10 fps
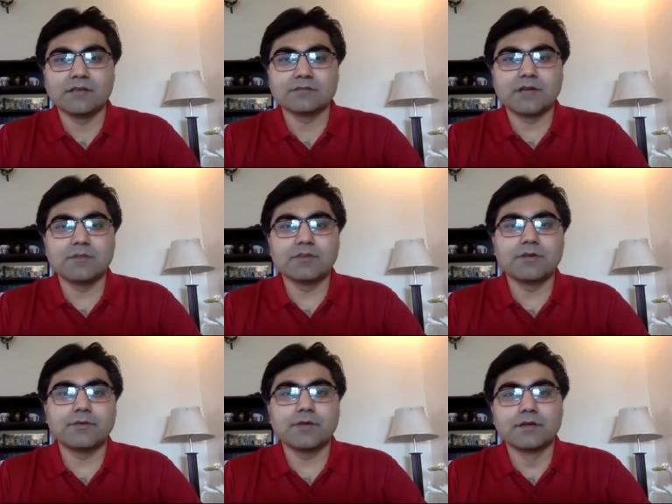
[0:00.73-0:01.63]
Namaskar
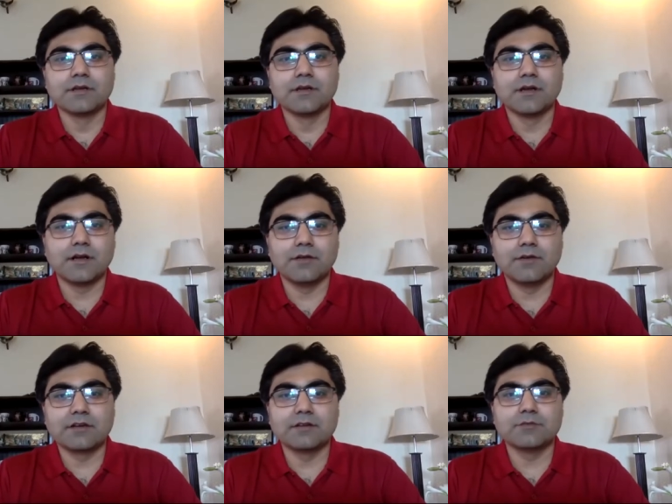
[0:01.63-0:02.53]
everyone. Uh,
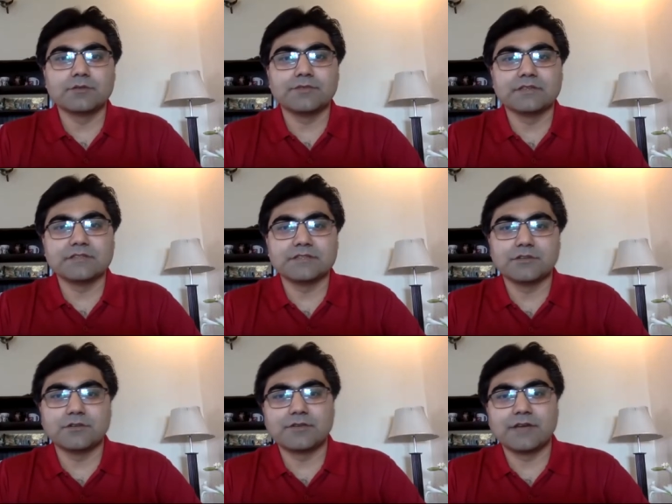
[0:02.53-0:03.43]
welcome to the first
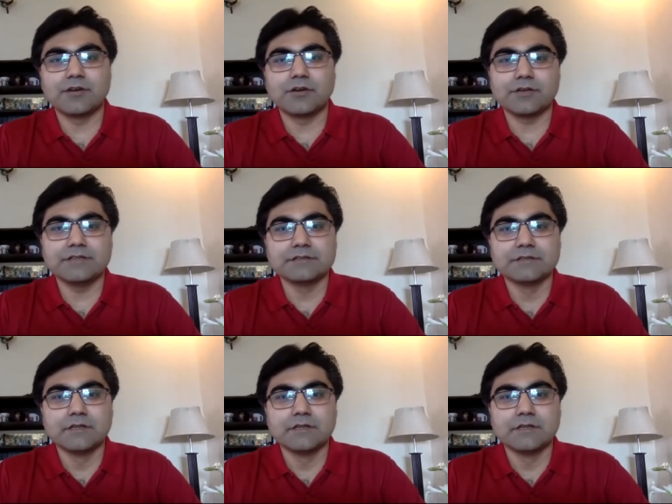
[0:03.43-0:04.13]
session of TiE Talkies.